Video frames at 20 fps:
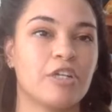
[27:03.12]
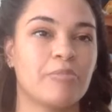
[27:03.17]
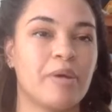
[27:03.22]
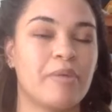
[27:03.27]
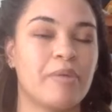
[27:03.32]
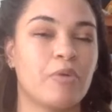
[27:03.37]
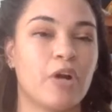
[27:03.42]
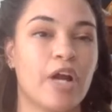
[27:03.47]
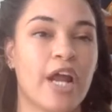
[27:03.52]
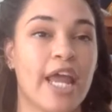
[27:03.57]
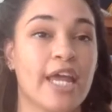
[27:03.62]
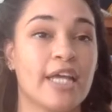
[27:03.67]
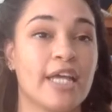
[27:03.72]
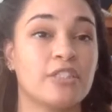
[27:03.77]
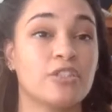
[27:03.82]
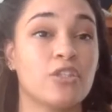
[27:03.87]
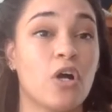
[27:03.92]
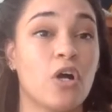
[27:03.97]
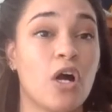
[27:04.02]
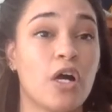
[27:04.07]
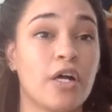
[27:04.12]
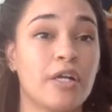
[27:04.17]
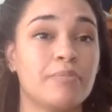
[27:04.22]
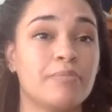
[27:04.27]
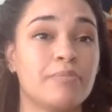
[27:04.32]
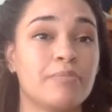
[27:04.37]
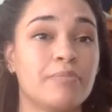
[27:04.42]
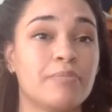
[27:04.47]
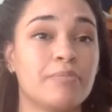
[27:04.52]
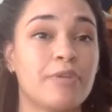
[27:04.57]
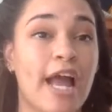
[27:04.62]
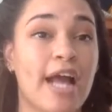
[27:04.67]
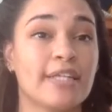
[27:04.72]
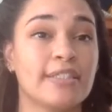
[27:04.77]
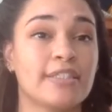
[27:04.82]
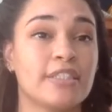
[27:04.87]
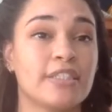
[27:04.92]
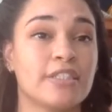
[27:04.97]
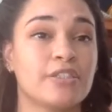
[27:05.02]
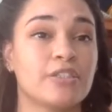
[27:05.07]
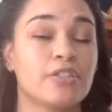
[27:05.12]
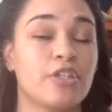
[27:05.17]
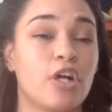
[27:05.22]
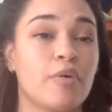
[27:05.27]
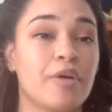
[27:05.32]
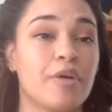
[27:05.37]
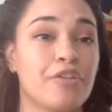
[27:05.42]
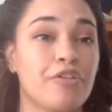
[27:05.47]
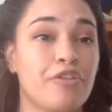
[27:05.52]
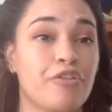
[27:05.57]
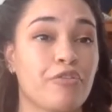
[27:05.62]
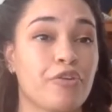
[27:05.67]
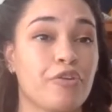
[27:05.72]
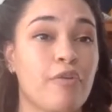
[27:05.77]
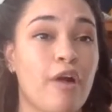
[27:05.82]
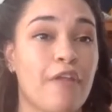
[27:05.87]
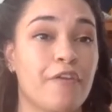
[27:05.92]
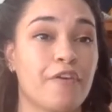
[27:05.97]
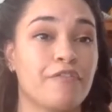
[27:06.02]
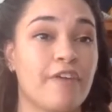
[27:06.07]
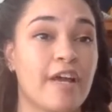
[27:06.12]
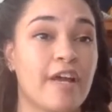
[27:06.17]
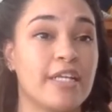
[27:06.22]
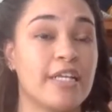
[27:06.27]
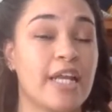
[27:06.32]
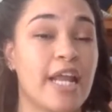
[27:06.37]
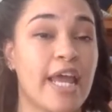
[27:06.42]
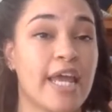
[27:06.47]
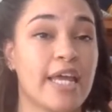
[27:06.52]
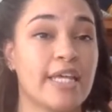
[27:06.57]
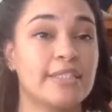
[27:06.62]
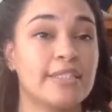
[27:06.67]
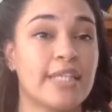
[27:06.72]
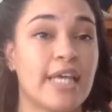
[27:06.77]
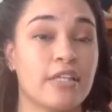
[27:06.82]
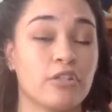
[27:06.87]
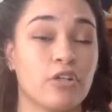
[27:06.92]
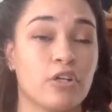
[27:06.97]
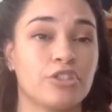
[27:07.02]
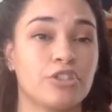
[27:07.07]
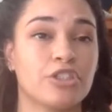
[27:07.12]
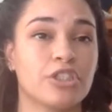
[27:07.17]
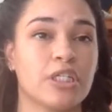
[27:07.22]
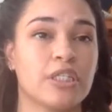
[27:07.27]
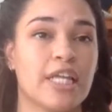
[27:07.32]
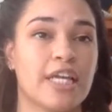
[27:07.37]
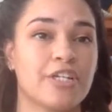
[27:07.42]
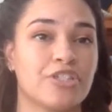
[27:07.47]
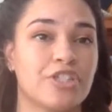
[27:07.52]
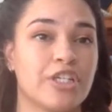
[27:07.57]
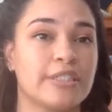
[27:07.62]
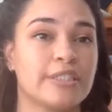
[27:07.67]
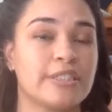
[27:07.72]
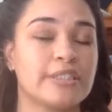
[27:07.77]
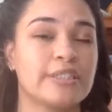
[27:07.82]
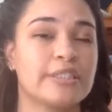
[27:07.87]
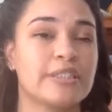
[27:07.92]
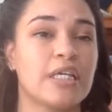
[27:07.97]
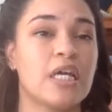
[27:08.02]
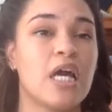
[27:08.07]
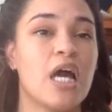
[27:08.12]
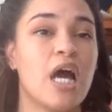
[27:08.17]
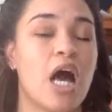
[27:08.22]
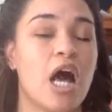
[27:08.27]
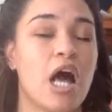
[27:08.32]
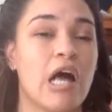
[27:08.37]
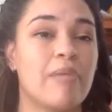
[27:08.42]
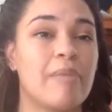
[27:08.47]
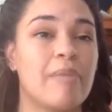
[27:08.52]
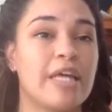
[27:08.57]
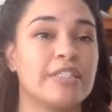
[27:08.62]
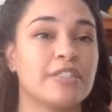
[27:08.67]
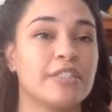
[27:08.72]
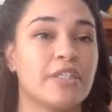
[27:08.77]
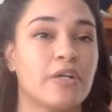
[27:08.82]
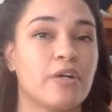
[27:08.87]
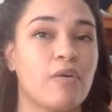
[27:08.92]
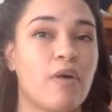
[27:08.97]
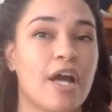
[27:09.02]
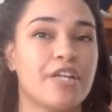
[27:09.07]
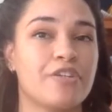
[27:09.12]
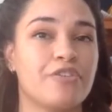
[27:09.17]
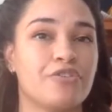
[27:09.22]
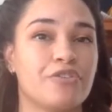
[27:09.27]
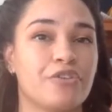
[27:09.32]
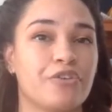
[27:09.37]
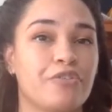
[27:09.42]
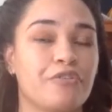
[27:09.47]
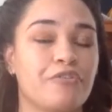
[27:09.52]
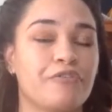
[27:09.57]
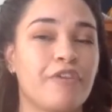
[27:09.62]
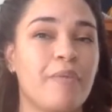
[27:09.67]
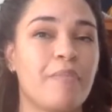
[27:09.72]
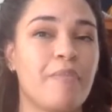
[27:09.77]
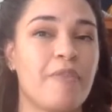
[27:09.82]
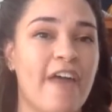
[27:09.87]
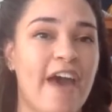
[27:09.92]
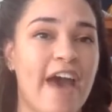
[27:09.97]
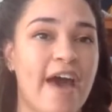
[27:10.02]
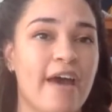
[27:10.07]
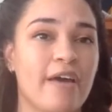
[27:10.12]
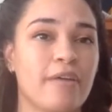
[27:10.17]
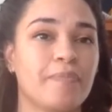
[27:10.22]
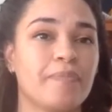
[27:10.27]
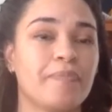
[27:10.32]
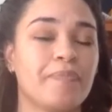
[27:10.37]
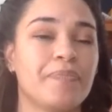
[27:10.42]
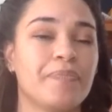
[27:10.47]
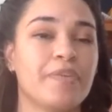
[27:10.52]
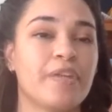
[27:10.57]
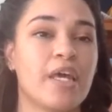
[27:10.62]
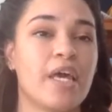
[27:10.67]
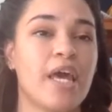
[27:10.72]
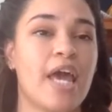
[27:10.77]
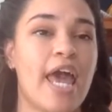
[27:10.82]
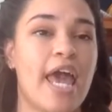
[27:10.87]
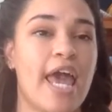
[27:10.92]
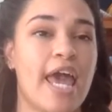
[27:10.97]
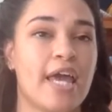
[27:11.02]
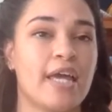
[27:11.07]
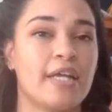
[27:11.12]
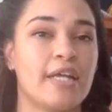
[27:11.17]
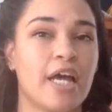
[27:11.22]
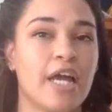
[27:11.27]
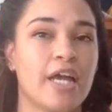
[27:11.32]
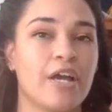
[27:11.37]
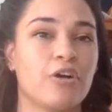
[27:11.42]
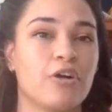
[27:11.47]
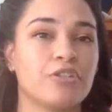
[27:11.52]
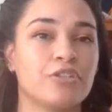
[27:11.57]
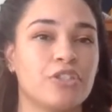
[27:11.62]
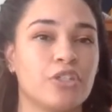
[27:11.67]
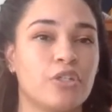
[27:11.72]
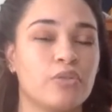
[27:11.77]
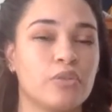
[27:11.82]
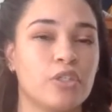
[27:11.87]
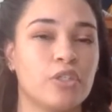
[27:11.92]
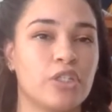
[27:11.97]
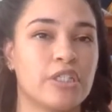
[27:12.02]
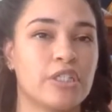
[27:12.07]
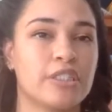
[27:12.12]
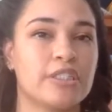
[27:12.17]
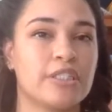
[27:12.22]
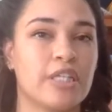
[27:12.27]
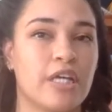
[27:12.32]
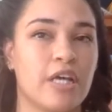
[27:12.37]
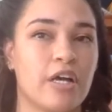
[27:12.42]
bit more hands-on practice going through other finding aids and large collections. And so I drew from that. And I also looked